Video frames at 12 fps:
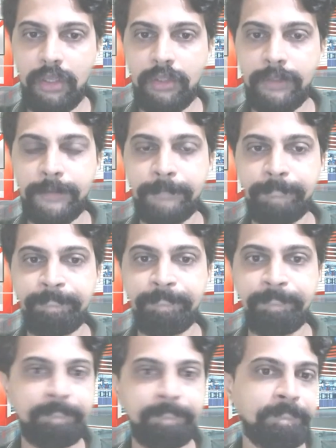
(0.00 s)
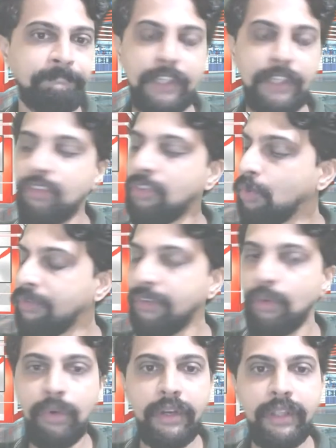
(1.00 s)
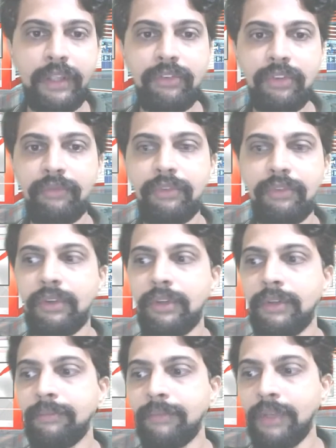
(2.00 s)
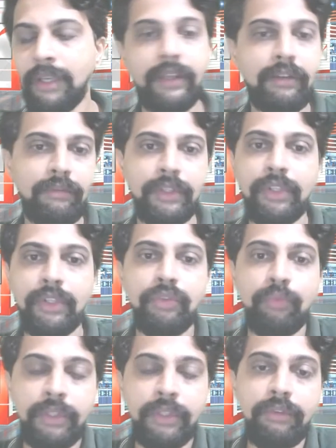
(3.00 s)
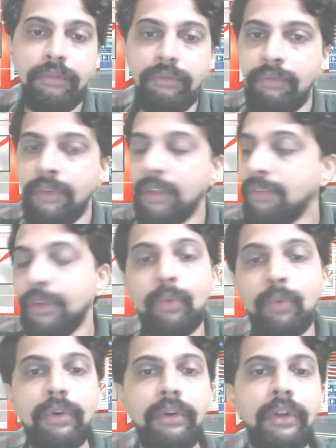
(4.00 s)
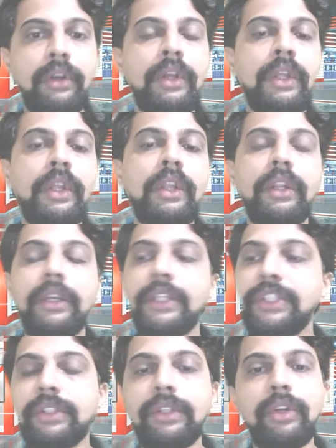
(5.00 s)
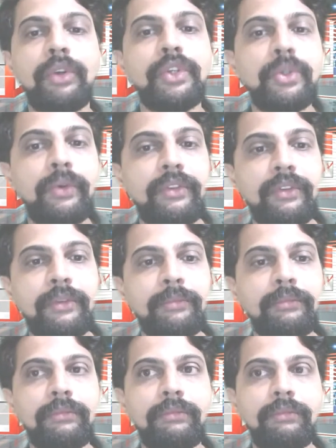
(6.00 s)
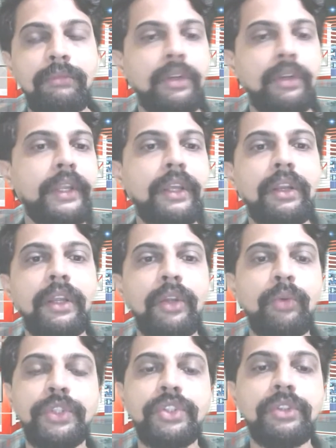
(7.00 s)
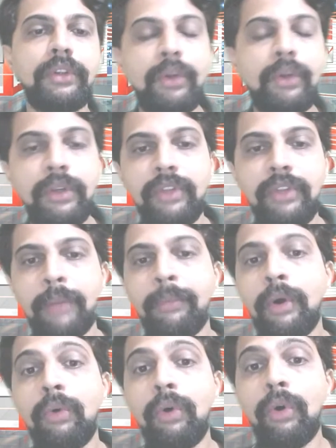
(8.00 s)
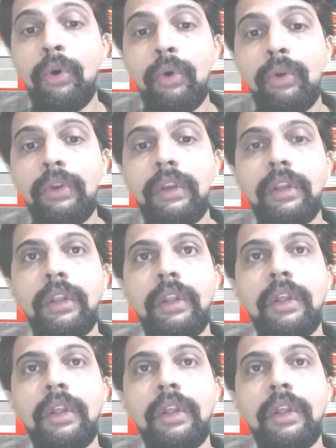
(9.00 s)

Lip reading: Um, so if you're working somewhere, like whether for your work, leisure, or tourism, learning a language requires above all,